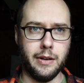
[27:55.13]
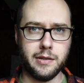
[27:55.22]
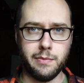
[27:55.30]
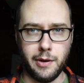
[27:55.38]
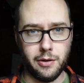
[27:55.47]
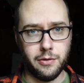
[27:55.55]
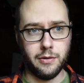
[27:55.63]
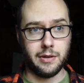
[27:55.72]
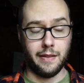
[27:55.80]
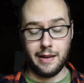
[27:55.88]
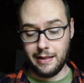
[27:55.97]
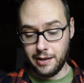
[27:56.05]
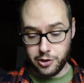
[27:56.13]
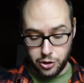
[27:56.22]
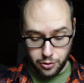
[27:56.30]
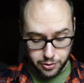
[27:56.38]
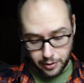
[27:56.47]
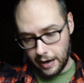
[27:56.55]
exposed. I think that's
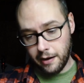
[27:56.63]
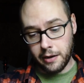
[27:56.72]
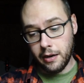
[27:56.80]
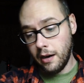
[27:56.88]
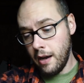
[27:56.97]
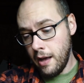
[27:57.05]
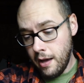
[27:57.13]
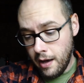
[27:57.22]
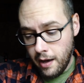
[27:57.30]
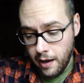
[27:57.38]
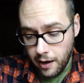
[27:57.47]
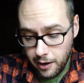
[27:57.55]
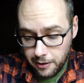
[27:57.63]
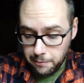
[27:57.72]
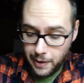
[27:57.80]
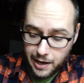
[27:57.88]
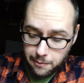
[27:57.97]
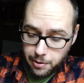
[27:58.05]
user error on
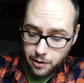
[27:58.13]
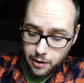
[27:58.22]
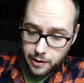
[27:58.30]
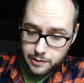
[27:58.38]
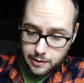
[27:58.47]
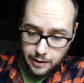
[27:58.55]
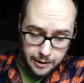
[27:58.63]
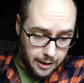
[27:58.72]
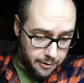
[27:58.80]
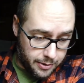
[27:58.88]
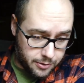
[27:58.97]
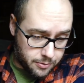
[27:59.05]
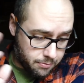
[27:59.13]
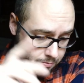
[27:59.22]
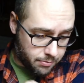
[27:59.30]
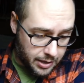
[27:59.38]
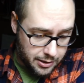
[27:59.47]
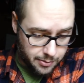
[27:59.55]
my part. Uh, I've been
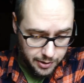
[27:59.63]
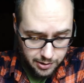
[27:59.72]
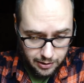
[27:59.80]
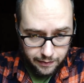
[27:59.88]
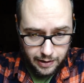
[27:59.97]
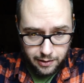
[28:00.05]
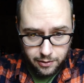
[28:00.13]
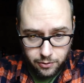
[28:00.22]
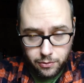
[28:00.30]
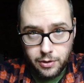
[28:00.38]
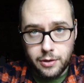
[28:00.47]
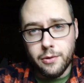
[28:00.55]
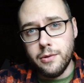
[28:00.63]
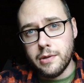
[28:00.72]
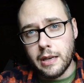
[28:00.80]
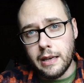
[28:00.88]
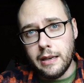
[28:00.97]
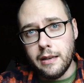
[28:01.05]
teaching myself how to use
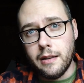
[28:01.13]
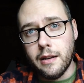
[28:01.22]
a